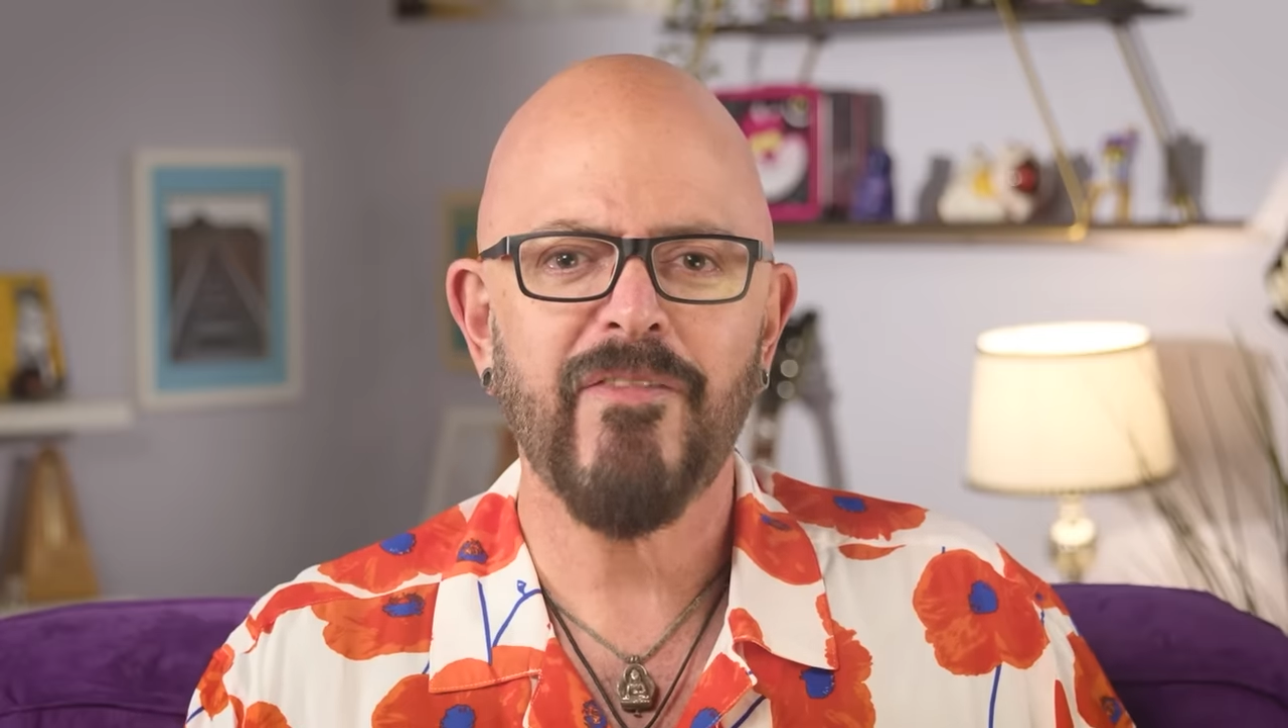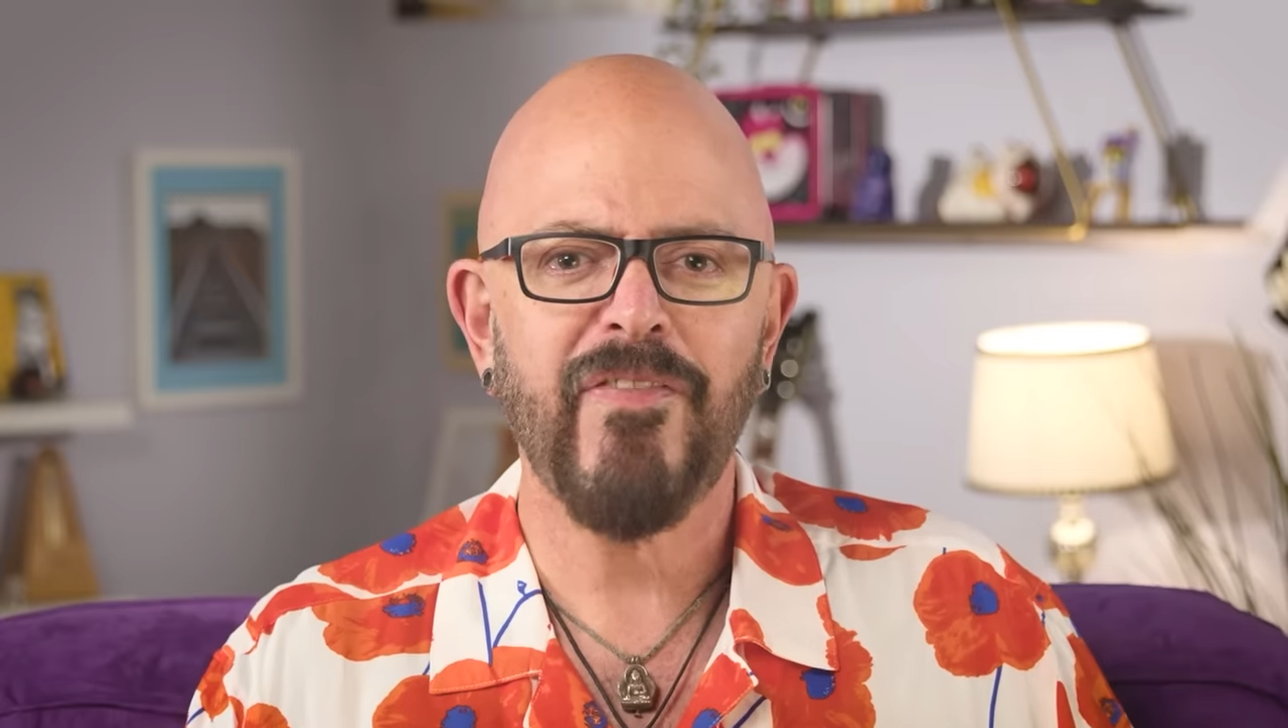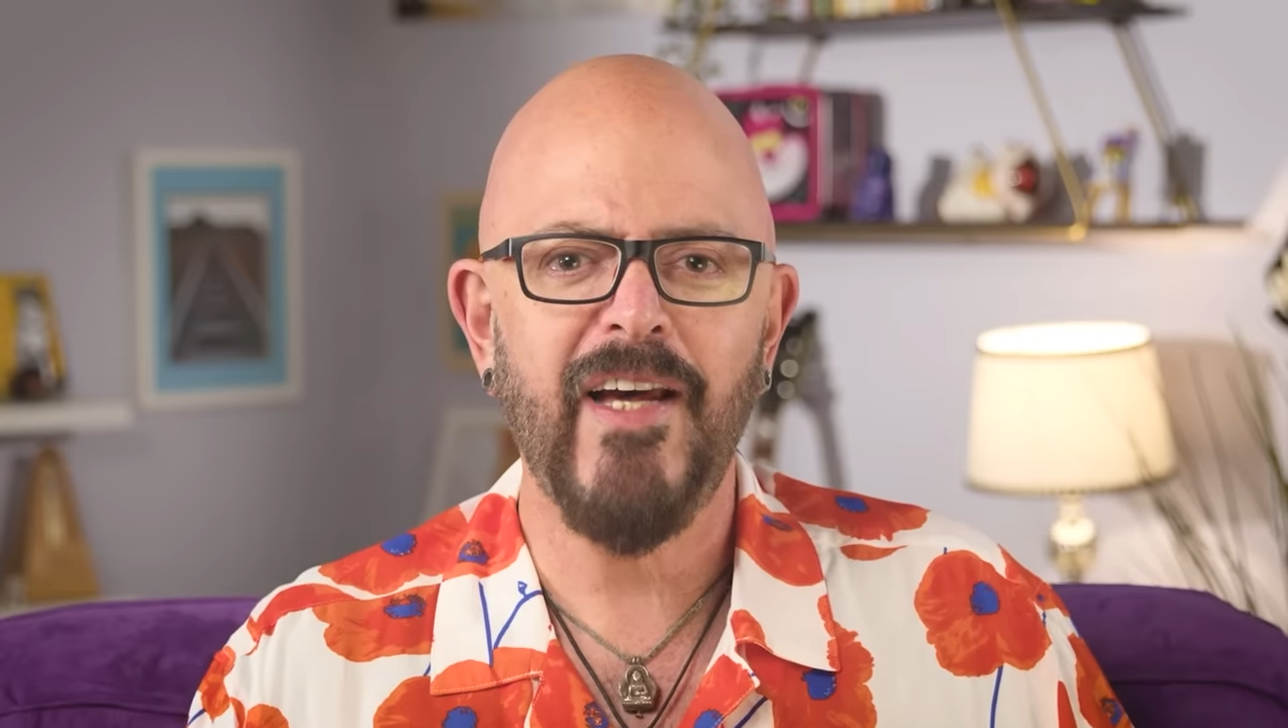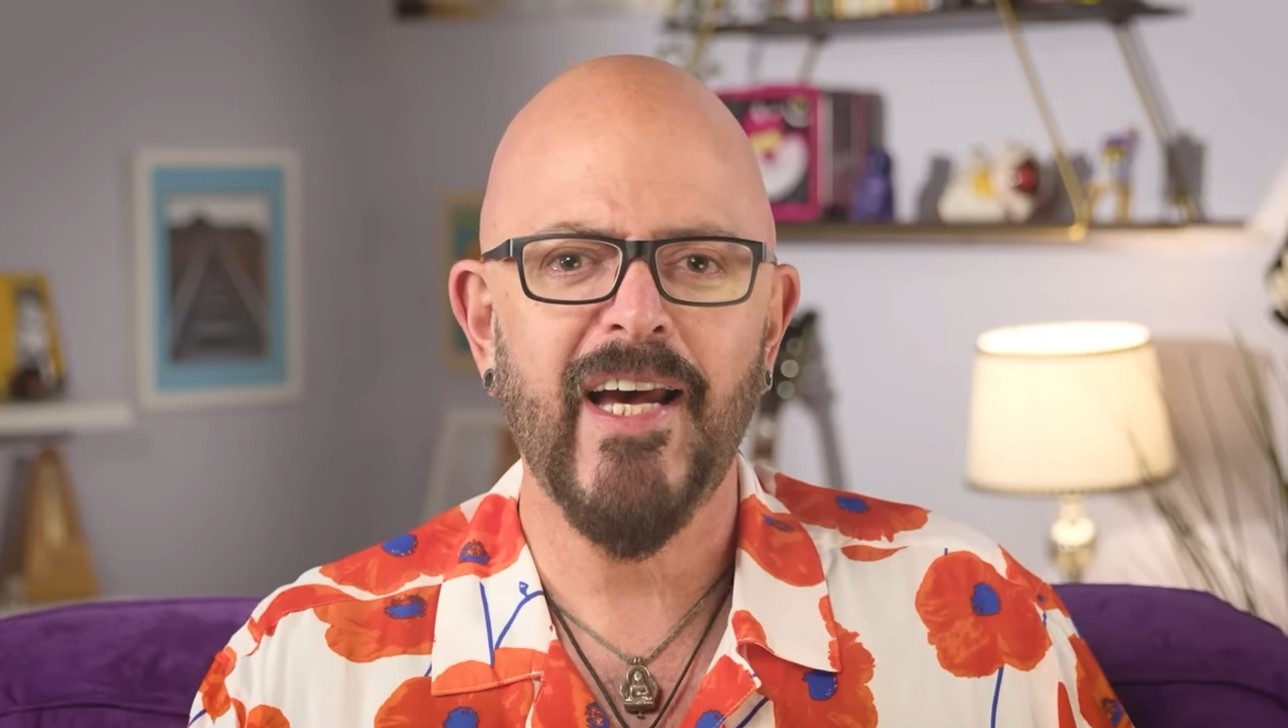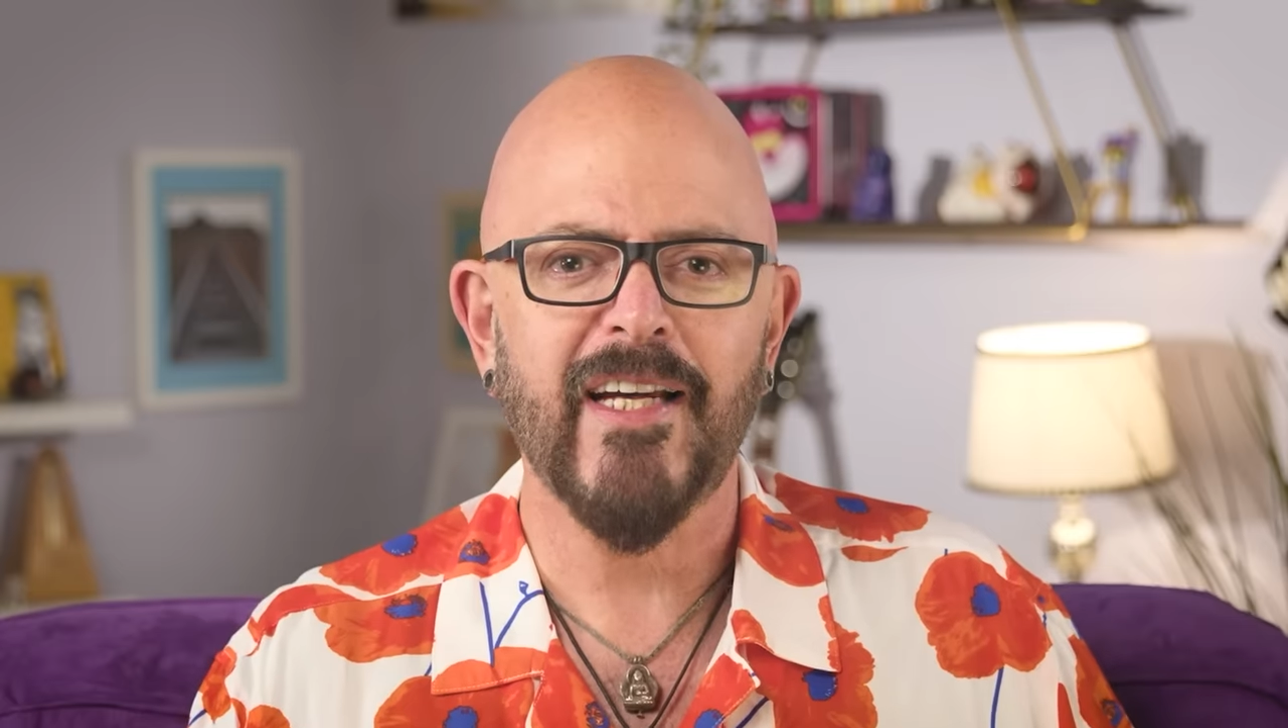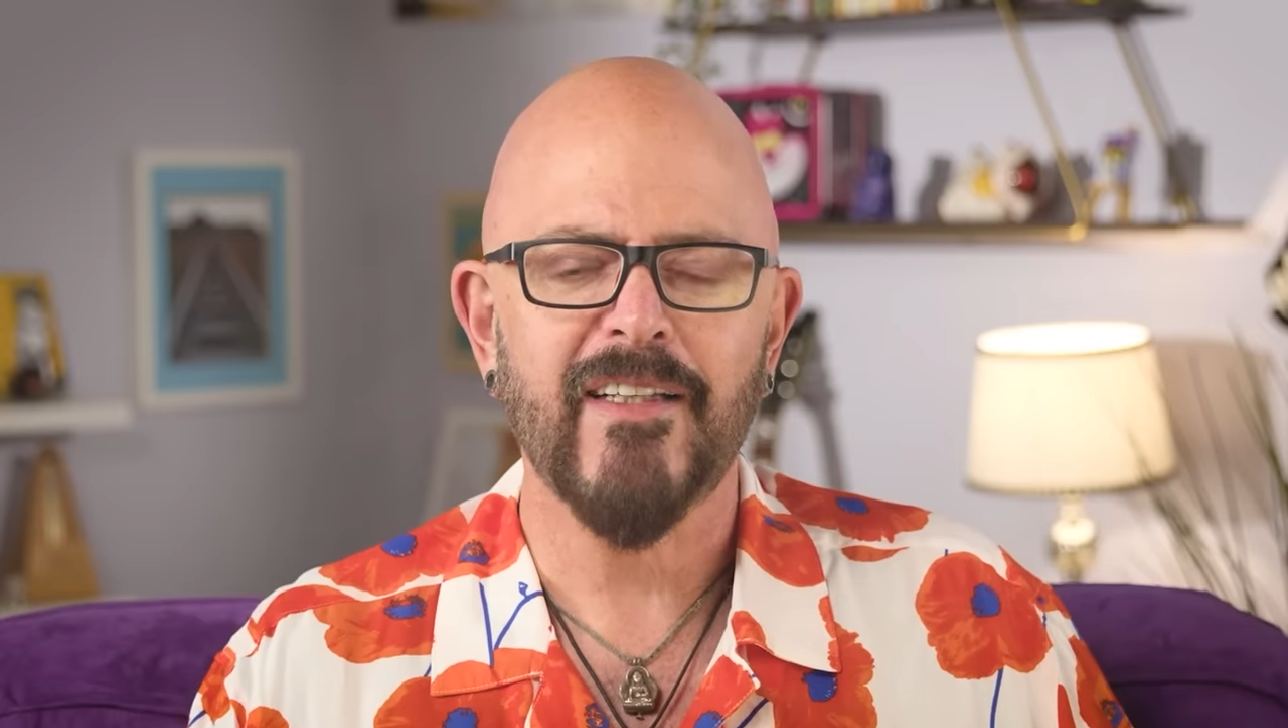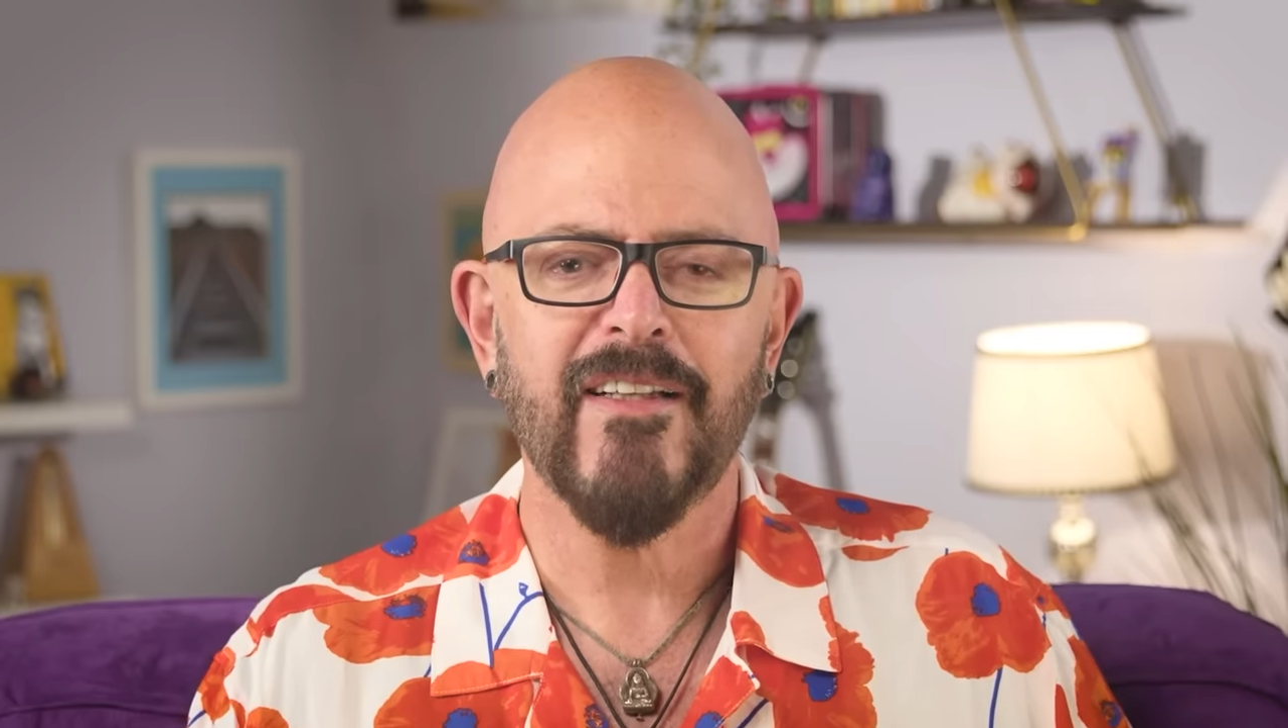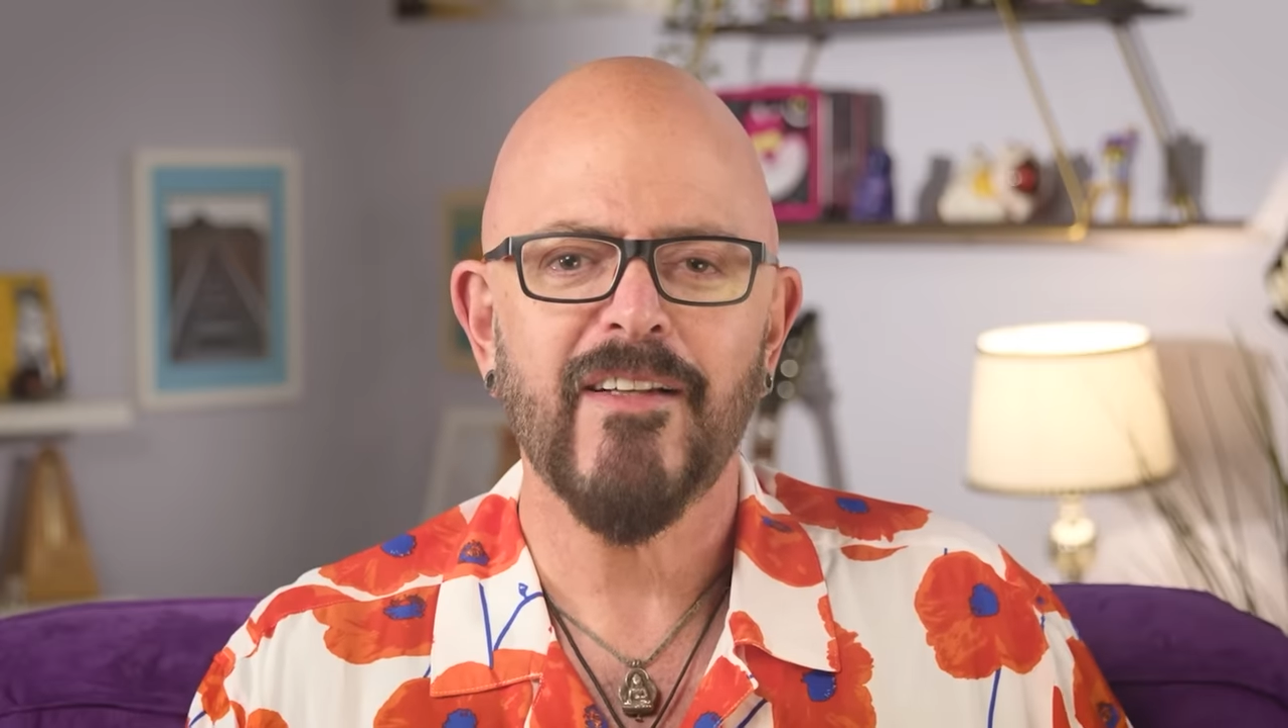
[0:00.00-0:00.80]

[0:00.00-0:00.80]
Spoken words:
a fact?